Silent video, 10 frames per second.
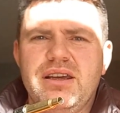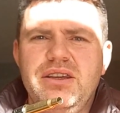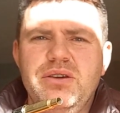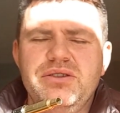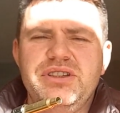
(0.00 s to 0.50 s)

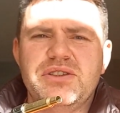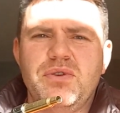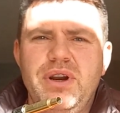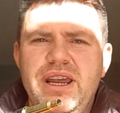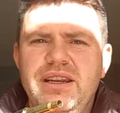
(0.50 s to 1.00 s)
use this
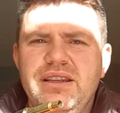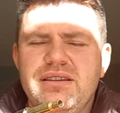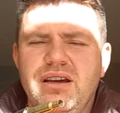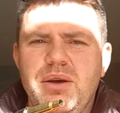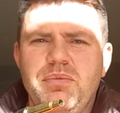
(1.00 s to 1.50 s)
for
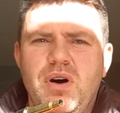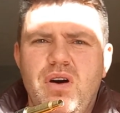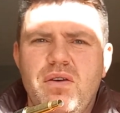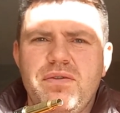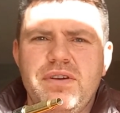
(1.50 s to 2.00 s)
any type
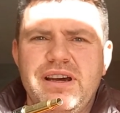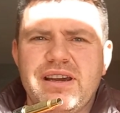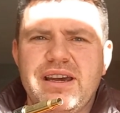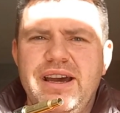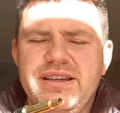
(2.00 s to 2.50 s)
of
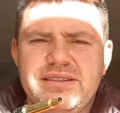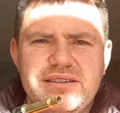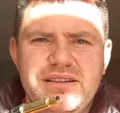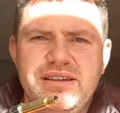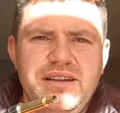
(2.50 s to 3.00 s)

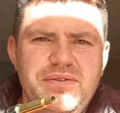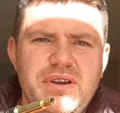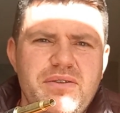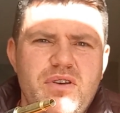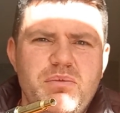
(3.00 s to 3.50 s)
case,
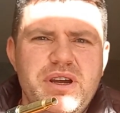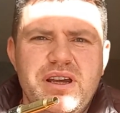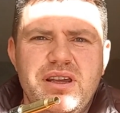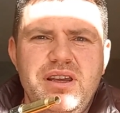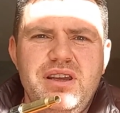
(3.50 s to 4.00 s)
anything from
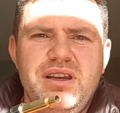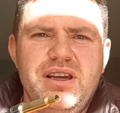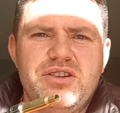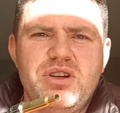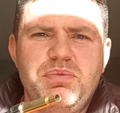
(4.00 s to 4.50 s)
a
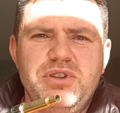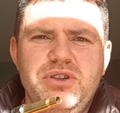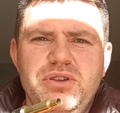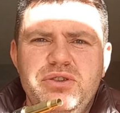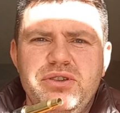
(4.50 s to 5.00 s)

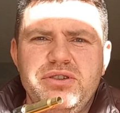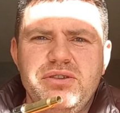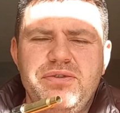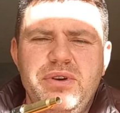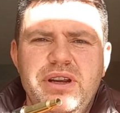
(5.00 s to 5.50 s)
222 to
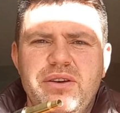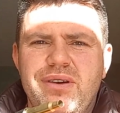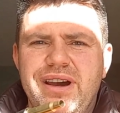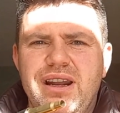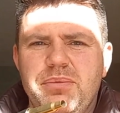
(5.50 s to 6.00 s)
223
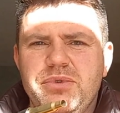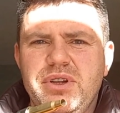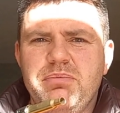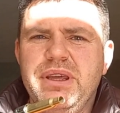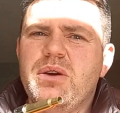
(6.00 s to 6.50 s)
right up to
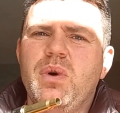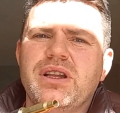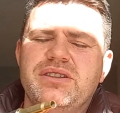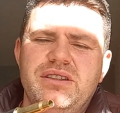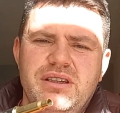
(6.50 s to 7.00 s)
the big
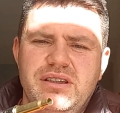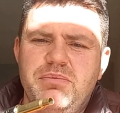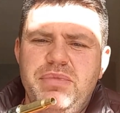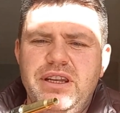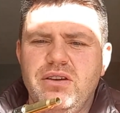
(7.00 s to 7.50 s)
ones,
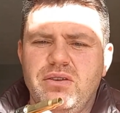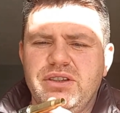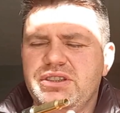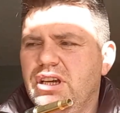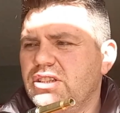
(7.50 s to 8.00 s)
depending on
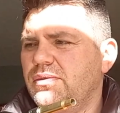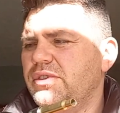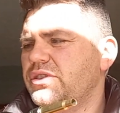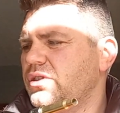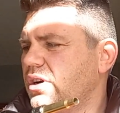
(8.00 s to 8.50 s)
the size of
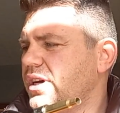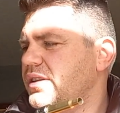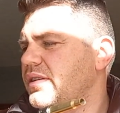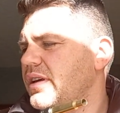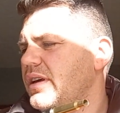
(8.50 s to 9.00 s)
the
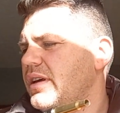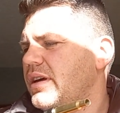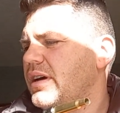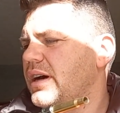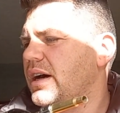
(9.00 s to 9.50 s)
socket.
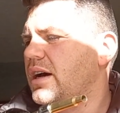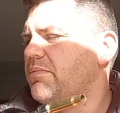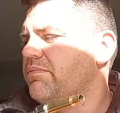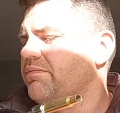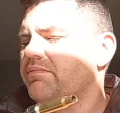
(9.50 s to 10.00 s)

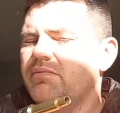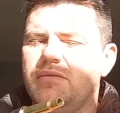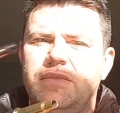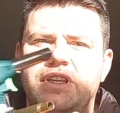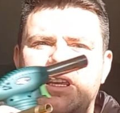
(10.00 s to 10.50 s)

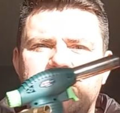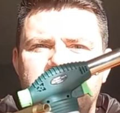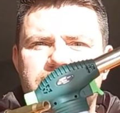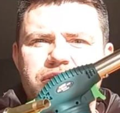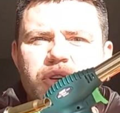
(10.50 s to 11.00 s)
Then
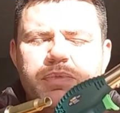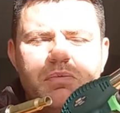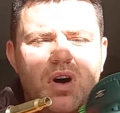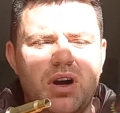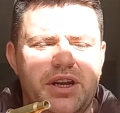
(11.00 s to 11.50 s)
at the
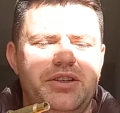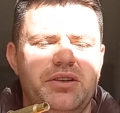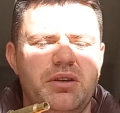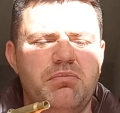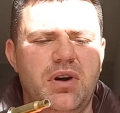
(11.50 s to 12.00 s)
supermarket you
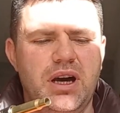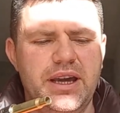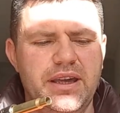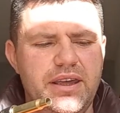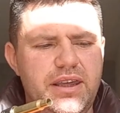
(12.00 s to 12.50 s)
can buy